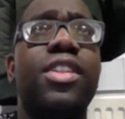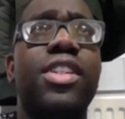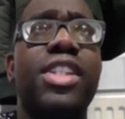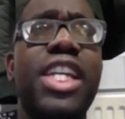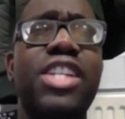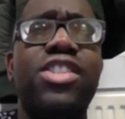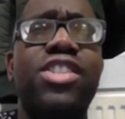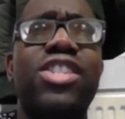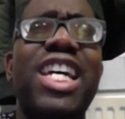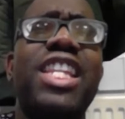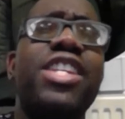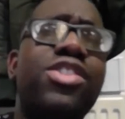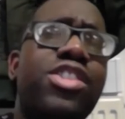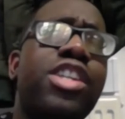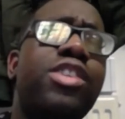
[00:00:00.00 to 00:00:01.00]

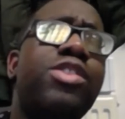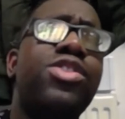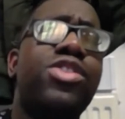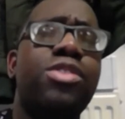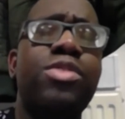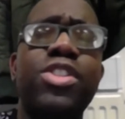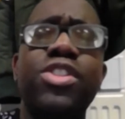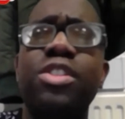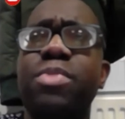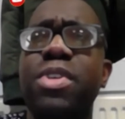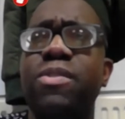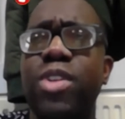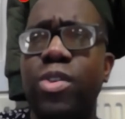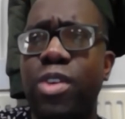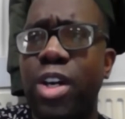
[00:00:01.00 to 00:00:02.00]
still need to beat
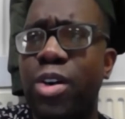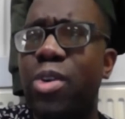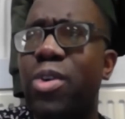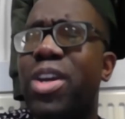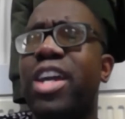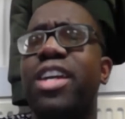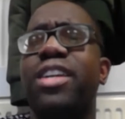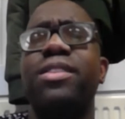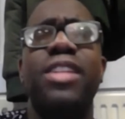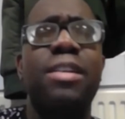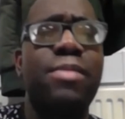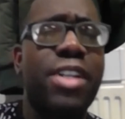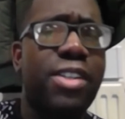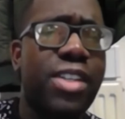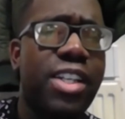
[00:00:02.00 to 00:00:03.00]
Villarreal. Okay,
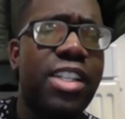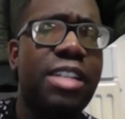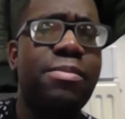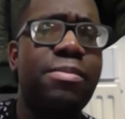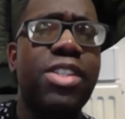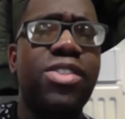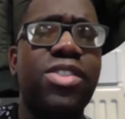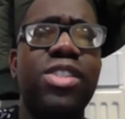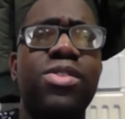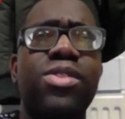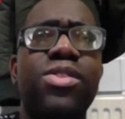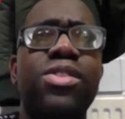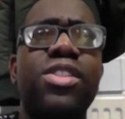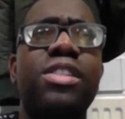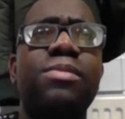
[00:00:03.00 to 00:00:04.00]
that makes
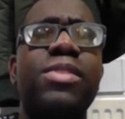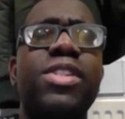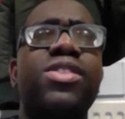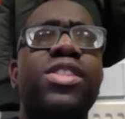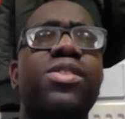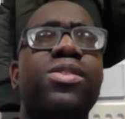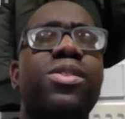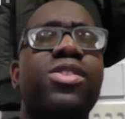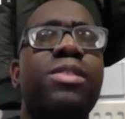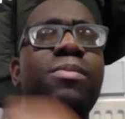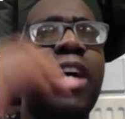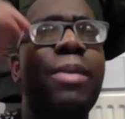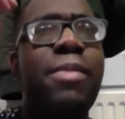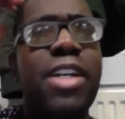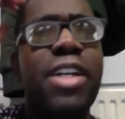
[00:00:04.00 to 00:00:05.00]
sense. Because in
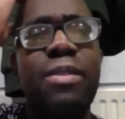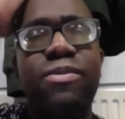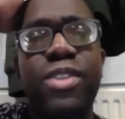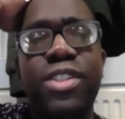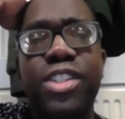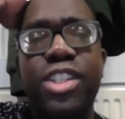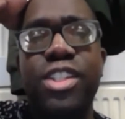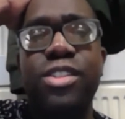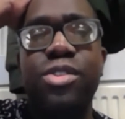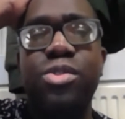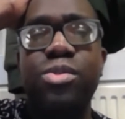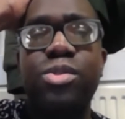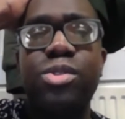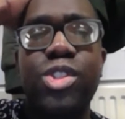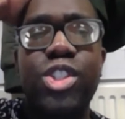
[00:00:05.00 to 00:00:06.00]
my mind, I'm thinking,
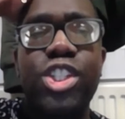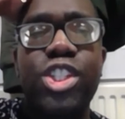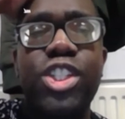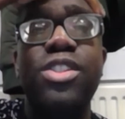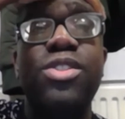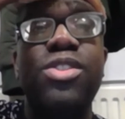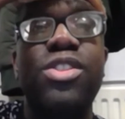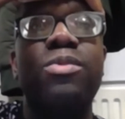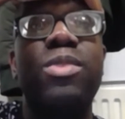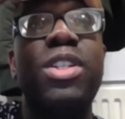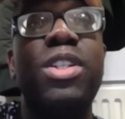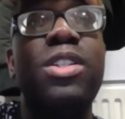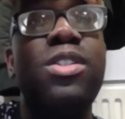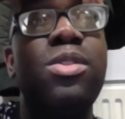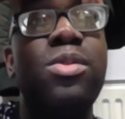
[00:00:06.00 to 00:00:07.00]
geez, if we
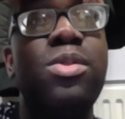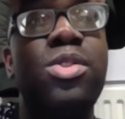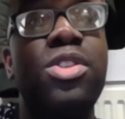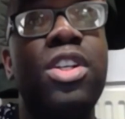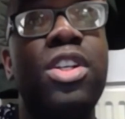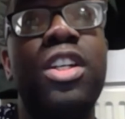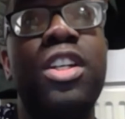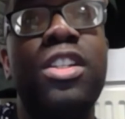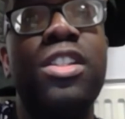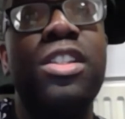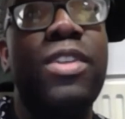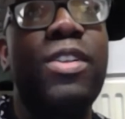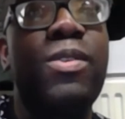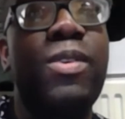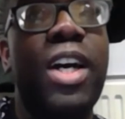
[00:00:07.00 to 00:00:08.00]
lose to
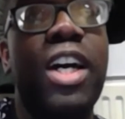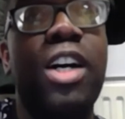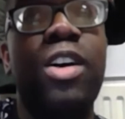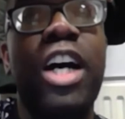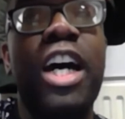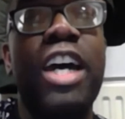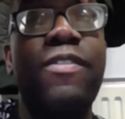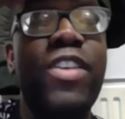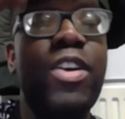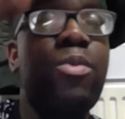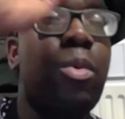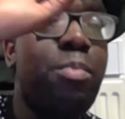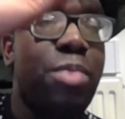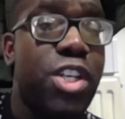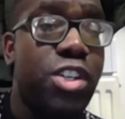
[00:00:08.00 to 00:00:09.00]
Villarreal, I think we'll
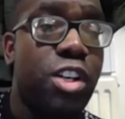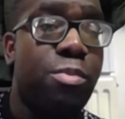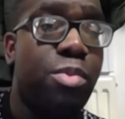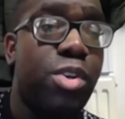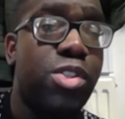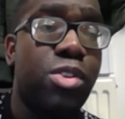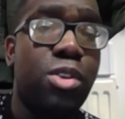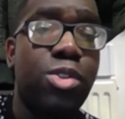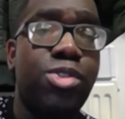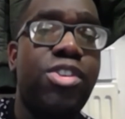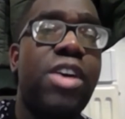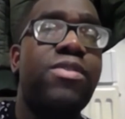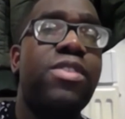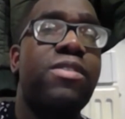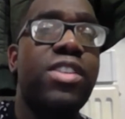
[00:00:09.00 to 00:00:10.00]
beat Young Boys at Old
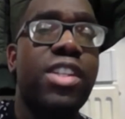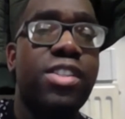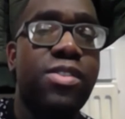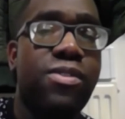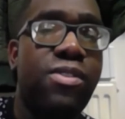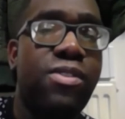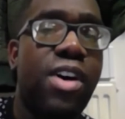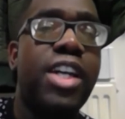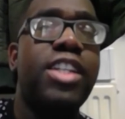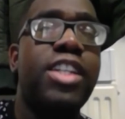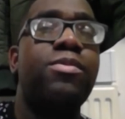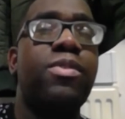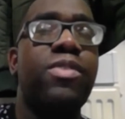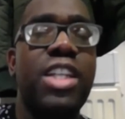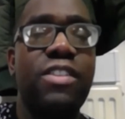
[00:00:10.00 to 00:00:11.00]
Trafford. I think that's fine
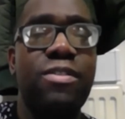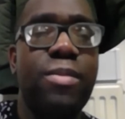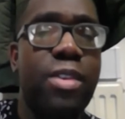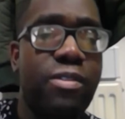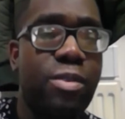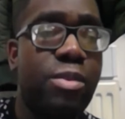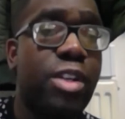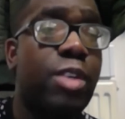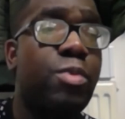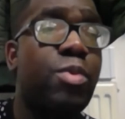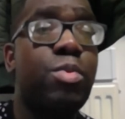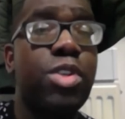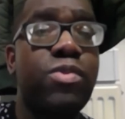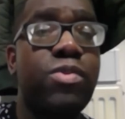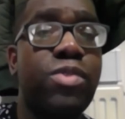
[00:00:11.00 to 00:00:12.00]
with 11 men. We
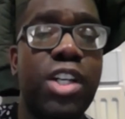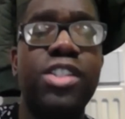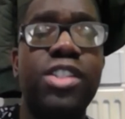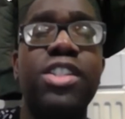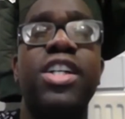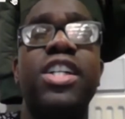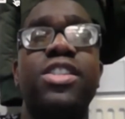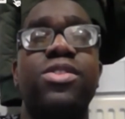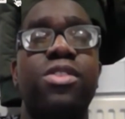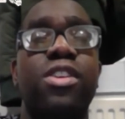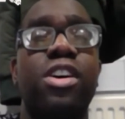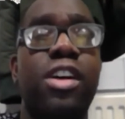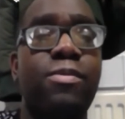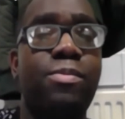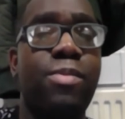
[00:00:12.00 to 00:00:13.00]
would have done at the
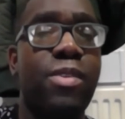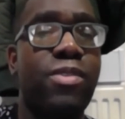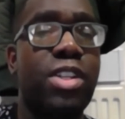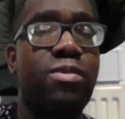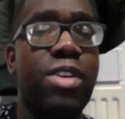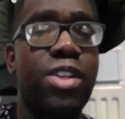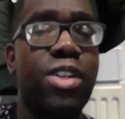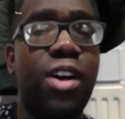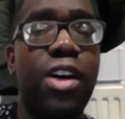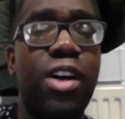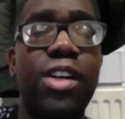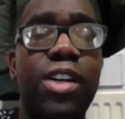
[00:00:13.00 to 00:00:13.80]
start, but for the red card,